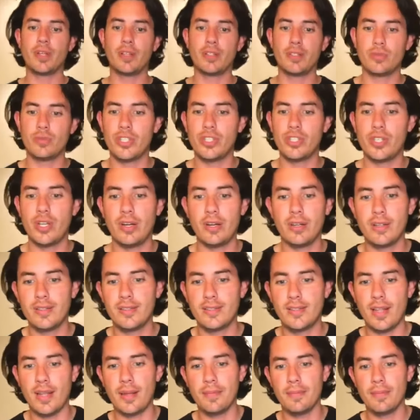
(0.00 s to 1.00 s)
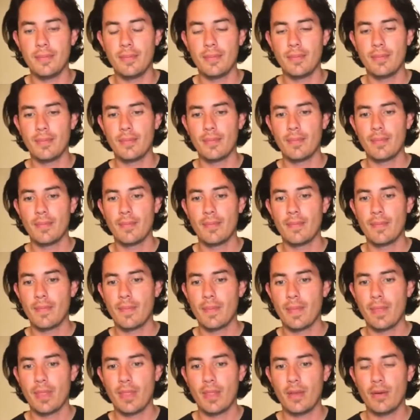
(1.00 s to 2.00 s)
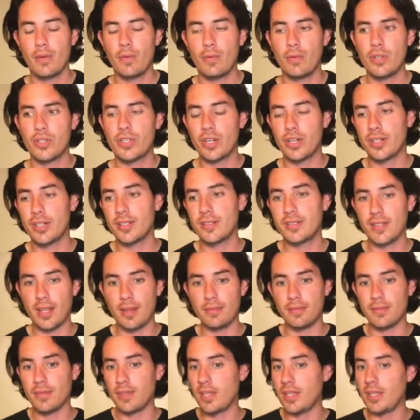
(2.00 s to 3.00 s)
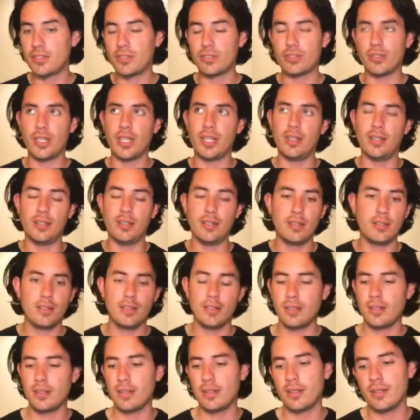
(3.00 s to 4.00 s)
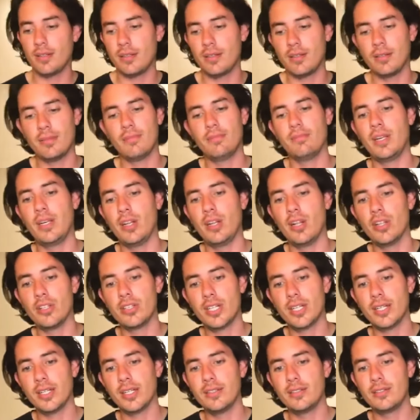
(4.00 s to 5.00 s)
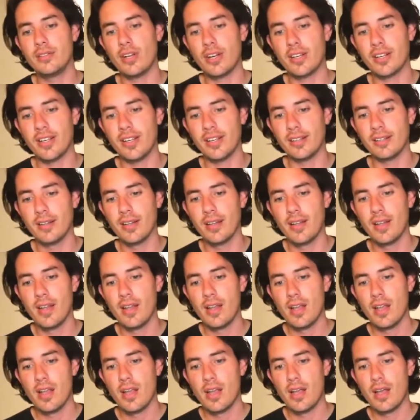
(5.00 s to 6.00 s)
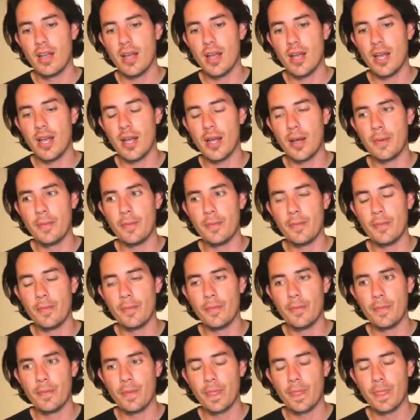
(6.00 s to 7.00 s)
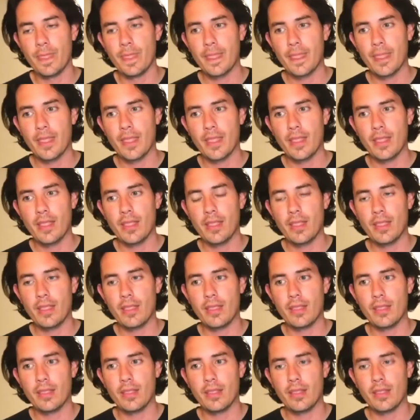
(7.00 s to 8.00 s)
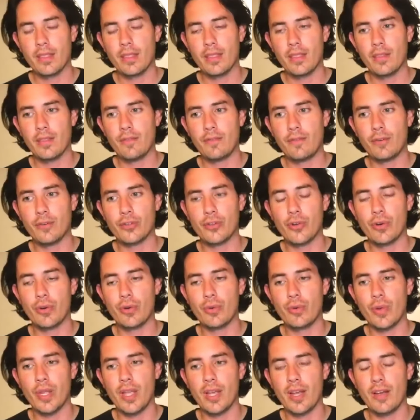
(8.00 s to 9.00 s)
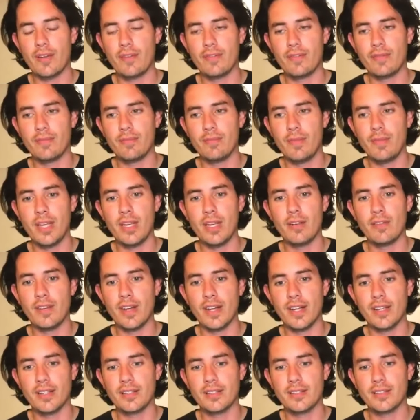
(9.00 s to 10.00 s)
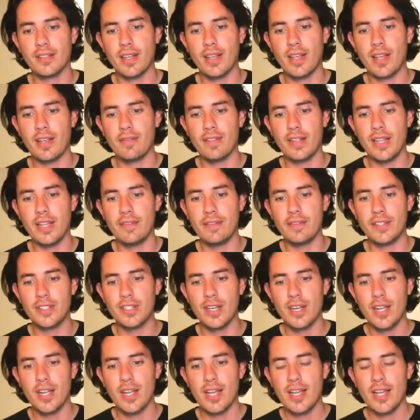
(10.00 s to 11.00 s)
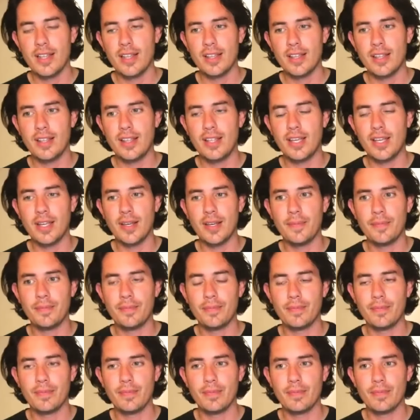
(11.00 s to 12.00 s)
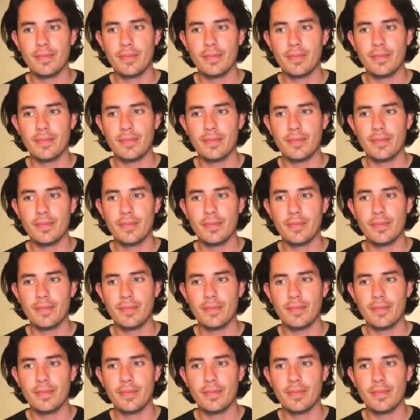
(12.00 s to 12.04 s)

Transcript: because we share the same, we share the same history, uh, biologically talking. Um, for sure, we have many of us have lived the